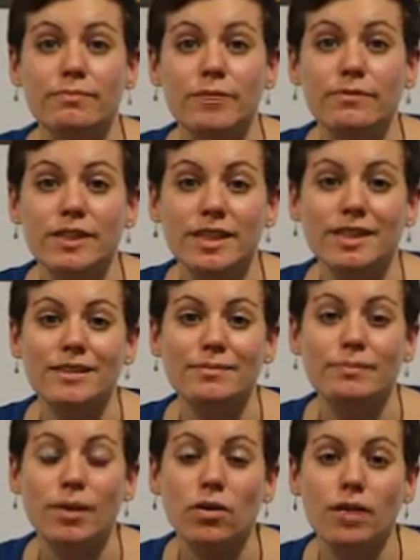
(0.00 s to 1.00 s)
We've done
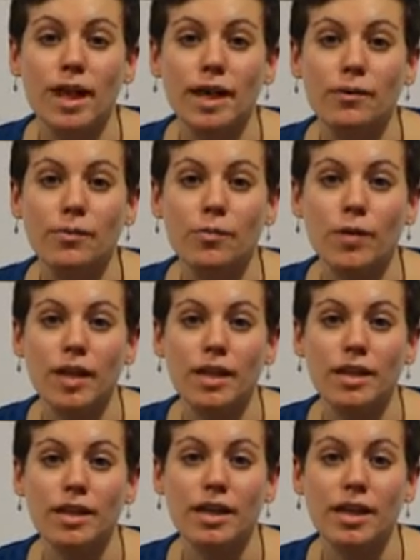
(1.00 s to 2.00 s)
some polling
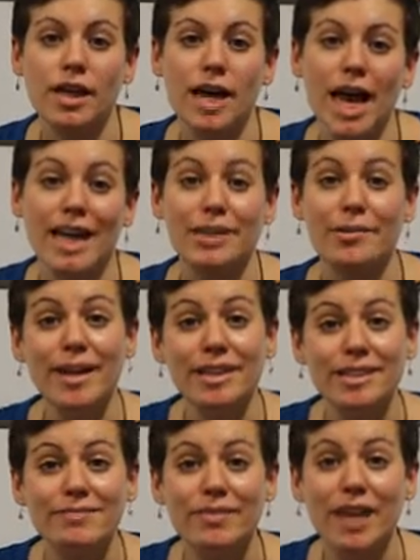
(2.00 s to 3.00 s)
with the NUS,
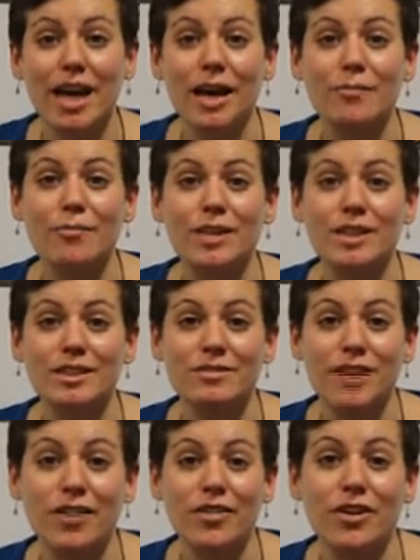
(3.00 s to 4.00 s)
which has
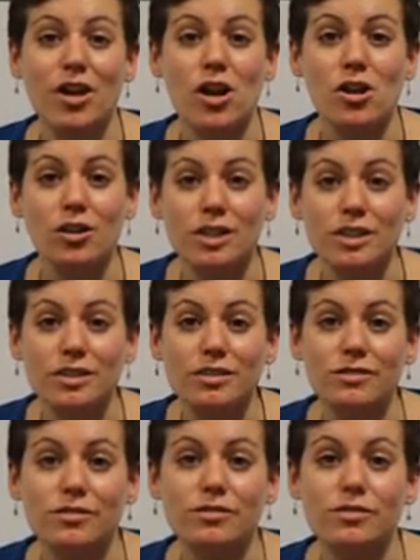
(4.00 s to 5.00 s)
found that lots
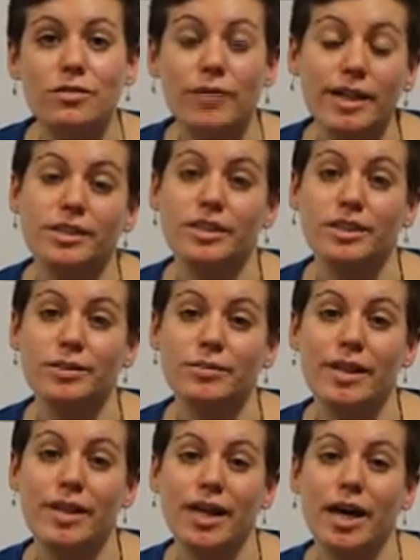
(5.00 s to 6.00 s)
of graduates,
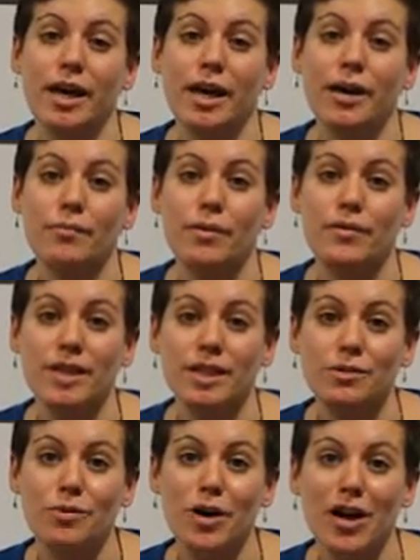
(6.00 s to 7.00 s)
when they're moving
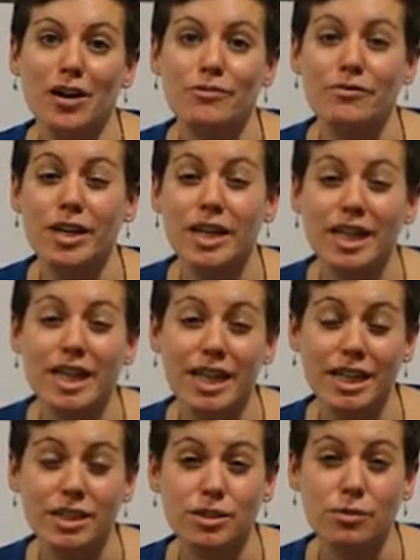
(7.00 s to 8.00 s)
into work, are really
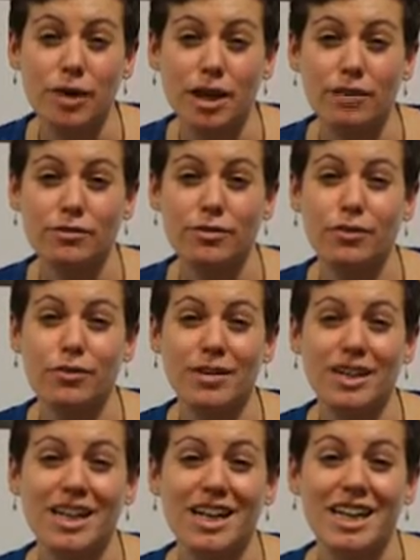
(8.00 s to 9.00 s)
keen to work for
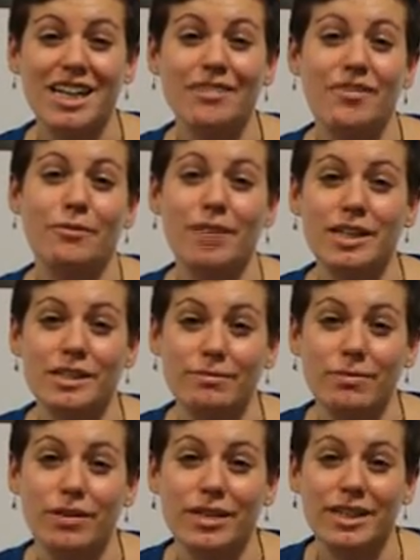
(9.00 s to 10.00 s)
living wage
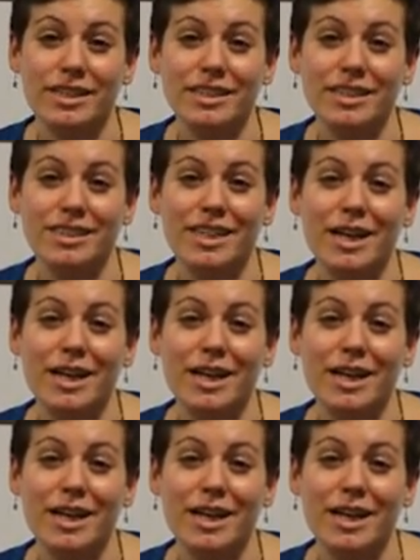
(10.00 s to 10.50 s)
employers.